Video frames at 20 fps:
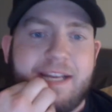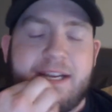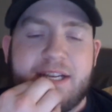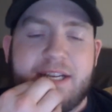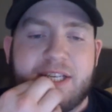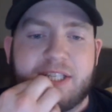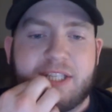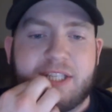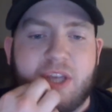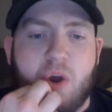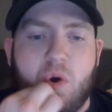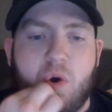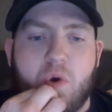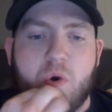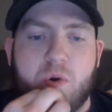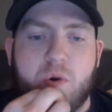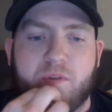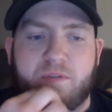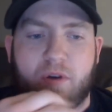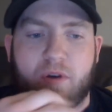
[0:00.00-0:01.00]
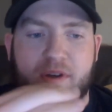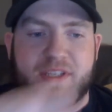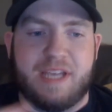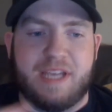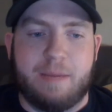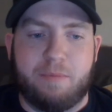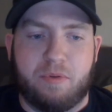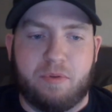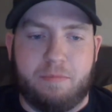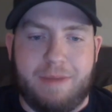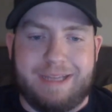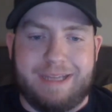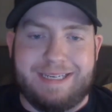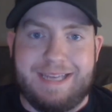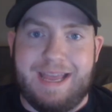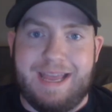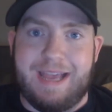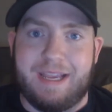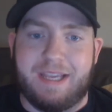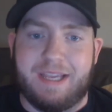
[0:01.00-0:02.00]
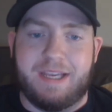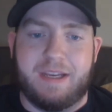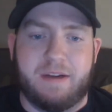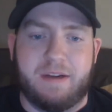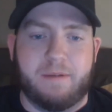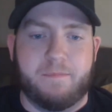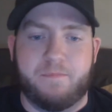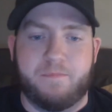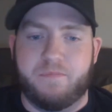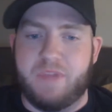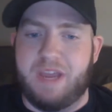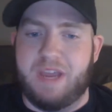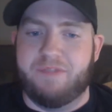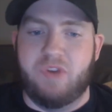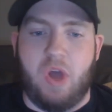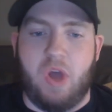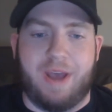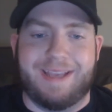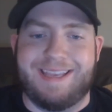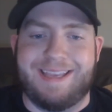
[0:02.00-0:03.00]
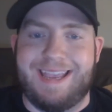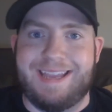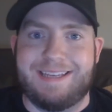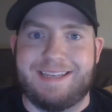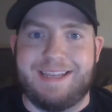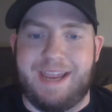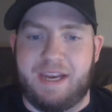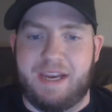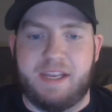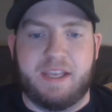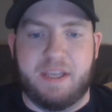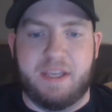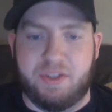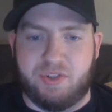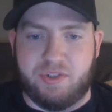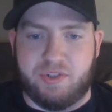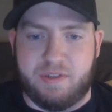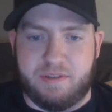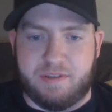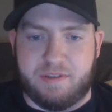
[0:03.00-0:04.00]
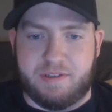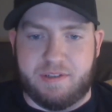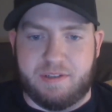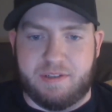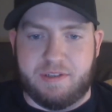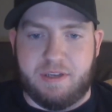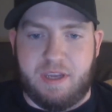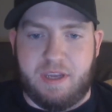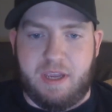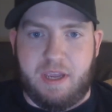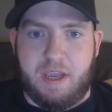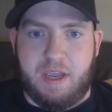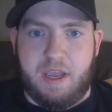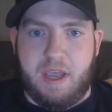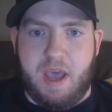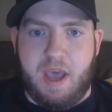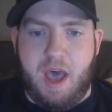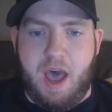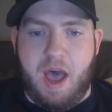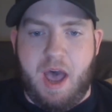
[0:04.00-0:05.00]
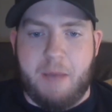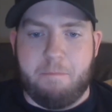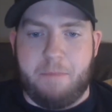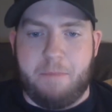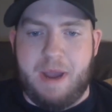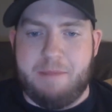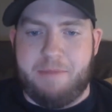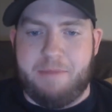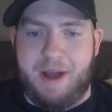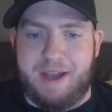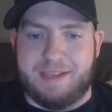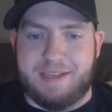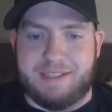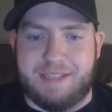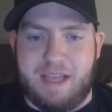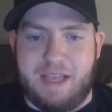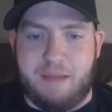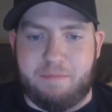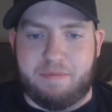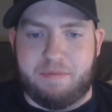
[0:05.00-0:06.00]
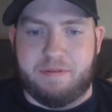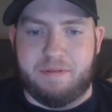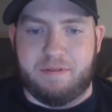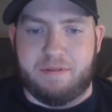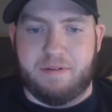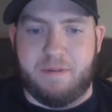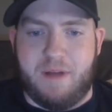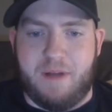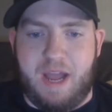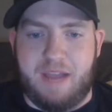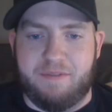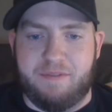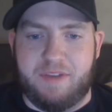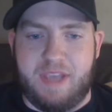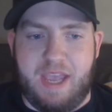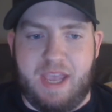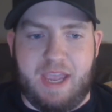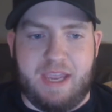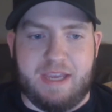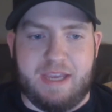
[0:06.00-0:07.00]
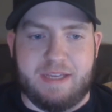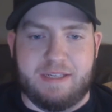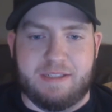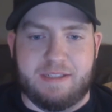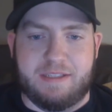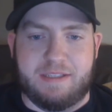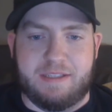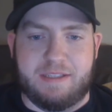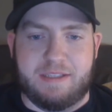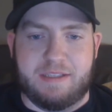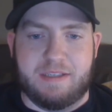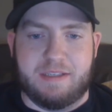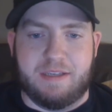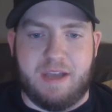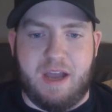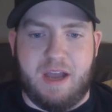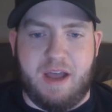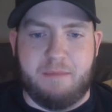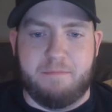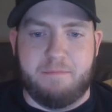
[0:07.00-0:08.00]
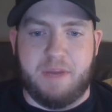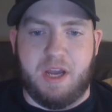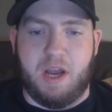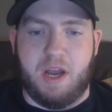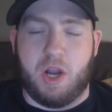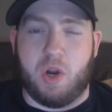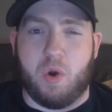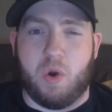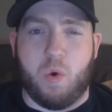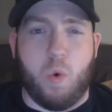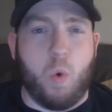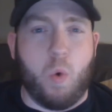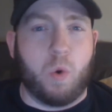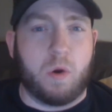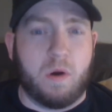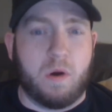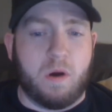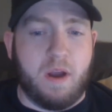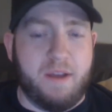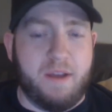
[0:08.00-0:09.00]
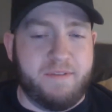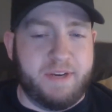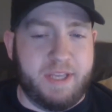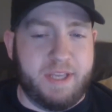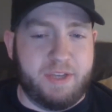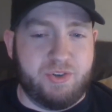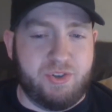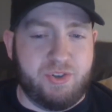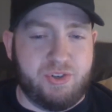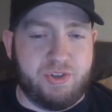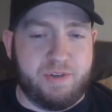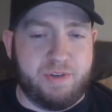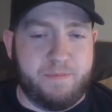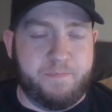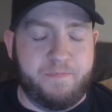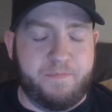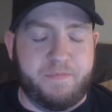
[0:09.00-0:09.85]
So, for example, my neck, I've not gained any inches. My bicep, I've gained 1/4 of an inch.